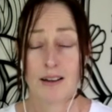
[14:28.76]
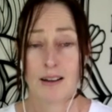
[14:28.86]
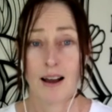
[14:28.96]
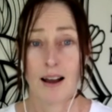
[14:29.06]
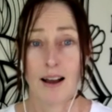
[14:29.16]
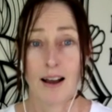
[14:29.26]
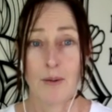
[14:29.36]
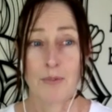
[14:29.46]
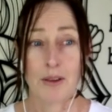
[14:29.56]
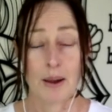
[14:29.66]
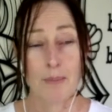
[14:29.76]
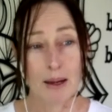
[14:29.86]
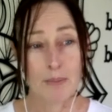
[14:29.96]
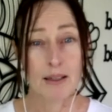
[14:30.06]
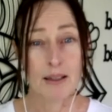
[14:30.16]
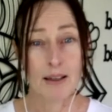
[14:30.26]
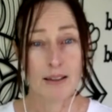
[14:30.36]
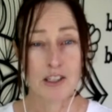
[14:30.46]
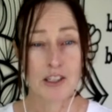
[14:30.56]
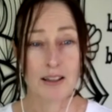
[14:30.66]
than they maybe
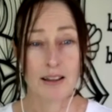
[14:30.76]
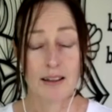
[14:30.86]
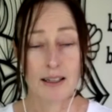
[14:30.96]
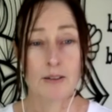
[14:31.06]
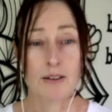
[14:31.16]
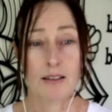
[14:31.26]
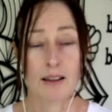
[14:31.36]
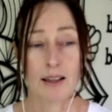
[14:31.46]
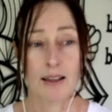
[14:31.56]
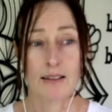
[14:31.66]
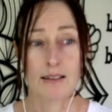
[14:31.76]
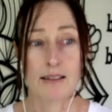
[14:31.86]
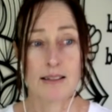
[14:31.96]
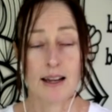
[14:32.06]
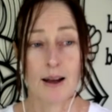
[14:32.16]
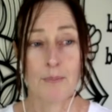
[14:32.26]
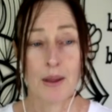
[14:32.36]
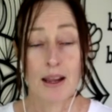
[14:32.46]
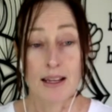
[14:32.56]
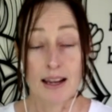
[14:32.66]
initially think. And
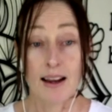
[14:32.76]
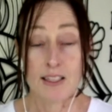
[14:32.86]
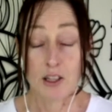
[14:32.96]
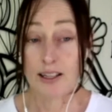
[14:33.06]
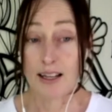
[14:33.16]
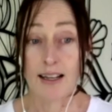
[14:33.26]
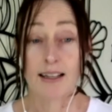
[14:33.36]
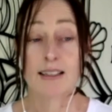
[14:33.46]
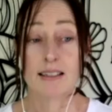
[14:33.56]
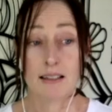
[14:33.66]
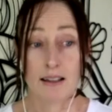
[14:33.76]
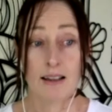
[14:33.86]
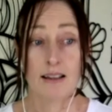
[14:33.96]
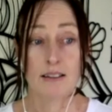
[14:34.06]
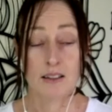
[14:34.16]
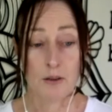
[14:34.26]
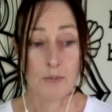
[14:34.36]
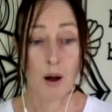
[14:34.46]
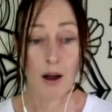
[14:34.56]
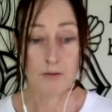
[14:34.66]
so getting into the
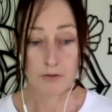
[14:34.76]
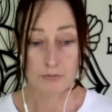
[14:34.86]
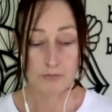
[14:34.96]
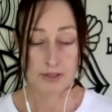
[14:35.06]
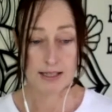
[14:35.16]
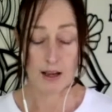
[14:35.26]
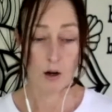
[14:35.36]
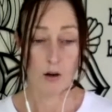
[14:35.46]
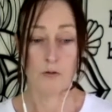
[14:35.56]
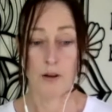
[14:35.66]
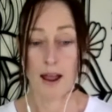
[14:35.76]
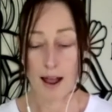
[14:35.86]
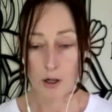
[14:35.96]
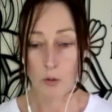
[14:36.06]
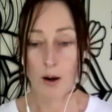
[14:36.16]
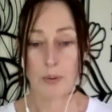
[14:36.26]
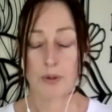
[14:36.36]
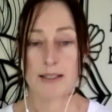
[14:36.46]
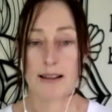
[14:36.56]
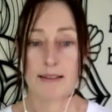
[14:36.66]
mindset of how do I
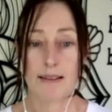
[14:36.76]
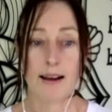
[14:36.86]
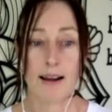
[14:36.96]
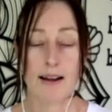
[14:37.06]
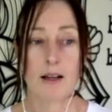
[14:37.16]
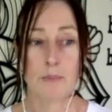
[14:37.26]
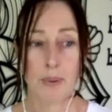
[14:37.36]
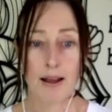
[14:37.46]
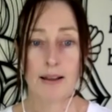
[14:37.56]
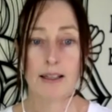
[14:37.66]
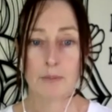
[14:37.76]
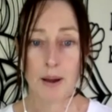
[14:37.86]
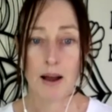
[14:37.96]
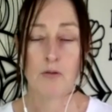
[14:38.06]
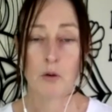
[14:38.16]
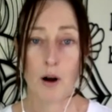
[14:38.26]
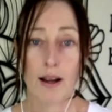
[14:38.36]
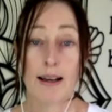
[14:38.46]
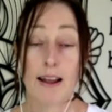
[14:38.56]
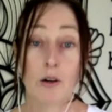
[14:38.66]
present that in a compelling and powerful way,
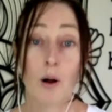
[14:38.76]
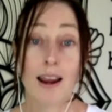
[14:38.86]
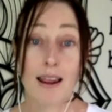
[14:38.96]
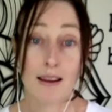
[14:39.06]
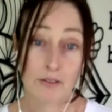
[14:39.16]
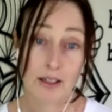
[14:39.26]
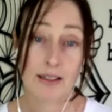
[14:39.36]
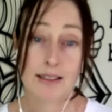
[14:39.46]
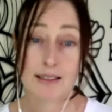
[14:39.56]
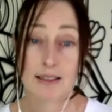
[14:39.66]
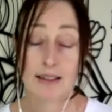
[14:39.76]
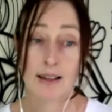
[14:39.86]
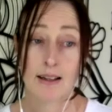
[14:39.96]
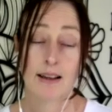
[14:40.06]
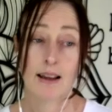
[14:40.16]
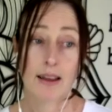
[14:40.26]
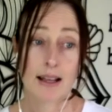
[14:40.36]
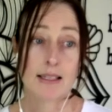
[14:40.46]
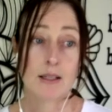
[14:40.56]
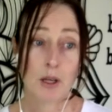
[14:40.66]
and how do I evidence it? And
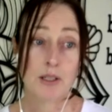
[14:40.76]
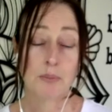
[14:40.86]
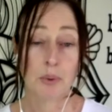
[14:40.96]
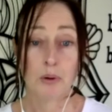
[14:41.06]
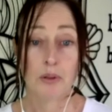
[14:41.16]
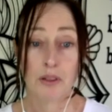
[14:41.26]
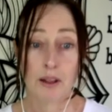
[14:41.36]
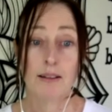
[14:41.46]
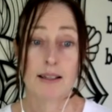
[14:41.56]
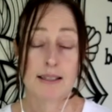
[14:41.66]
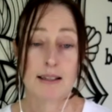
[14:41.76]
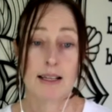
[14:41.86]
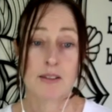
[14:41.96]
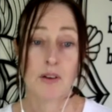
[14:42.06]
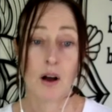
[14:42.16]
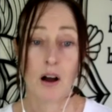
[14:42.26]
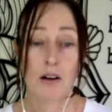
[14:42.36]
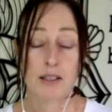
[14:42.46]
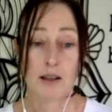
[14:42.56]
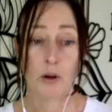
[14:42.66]
that's the most important thing these days for
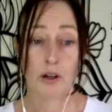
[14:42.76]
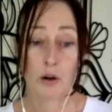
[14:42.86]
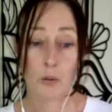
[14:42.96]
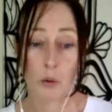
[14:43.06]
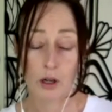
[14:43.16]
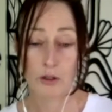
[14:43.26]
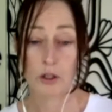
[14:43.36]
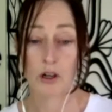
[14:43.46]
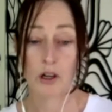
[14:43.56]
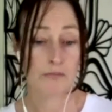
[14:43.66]
hirers. They want to know, what have you got